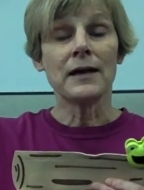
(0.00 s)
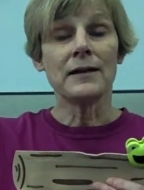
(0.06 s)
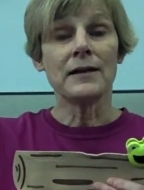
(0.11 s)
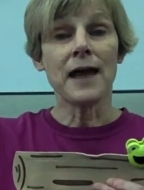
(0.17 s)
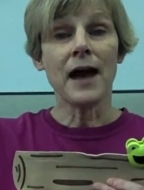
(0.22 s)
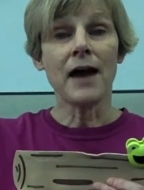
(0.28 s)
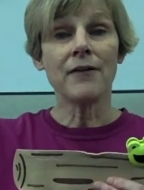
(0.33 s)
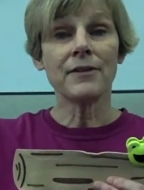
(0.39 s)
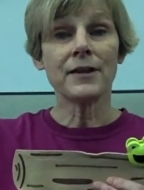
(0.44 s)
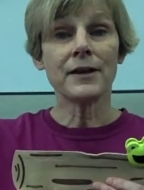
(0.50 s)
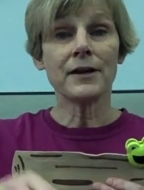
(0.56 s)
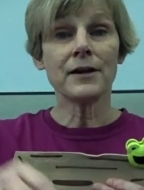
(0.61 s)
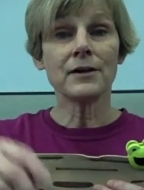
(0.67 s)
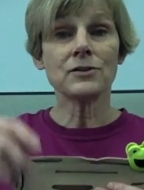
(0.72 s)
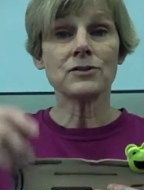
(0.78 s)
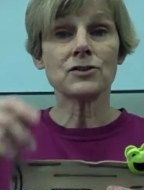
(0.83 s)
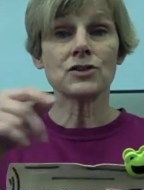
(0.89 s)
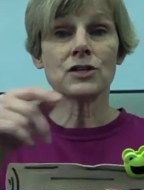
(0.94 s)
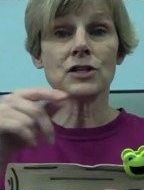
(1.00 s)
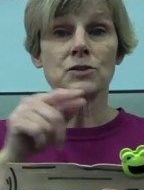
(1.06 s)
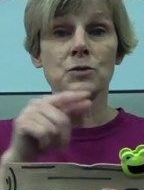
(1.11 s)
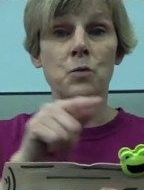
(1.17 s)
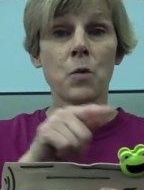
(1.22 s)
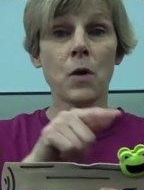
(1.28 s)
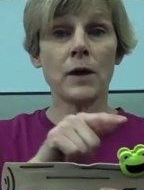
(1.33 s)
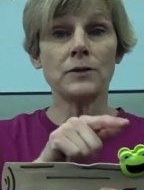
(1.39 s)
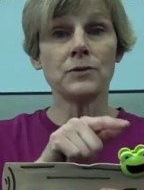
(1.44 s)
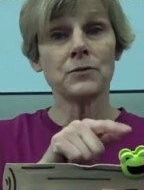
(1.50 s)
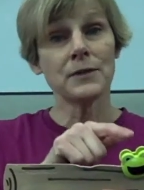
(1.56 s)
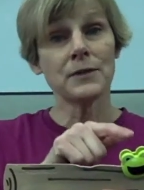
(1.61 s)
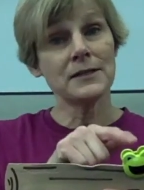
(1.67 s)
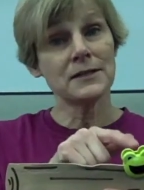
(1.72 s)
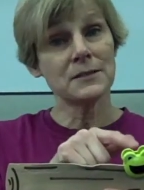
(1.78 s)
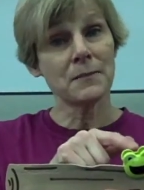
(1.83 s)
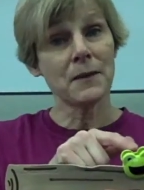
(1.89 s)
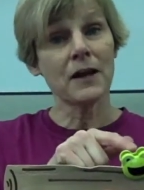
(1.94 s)
Now there's just one
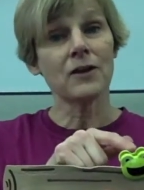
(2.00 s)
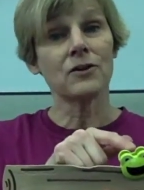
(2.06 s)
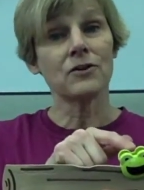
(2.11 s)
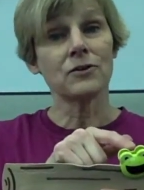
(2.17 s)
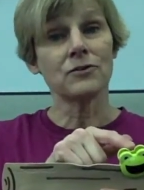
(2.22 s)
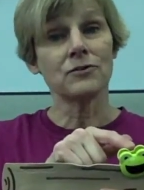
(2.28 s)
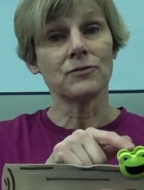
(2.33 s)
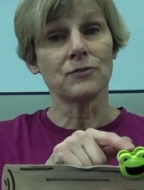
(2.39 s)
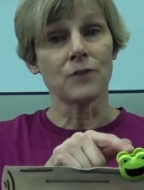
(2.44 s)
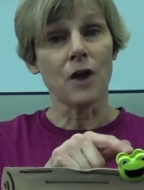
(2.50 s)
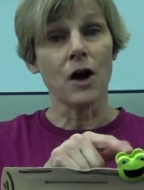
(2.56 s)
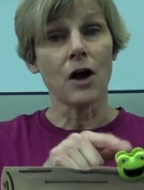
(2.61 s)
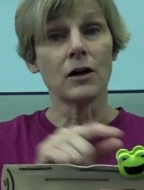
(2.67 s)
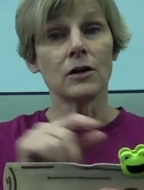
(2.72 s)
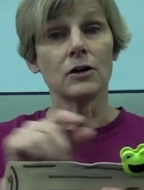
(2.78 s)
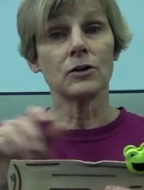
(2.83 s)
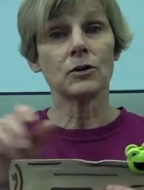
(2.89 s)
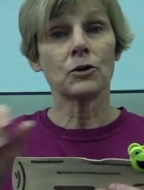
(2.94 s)
green speckled frog.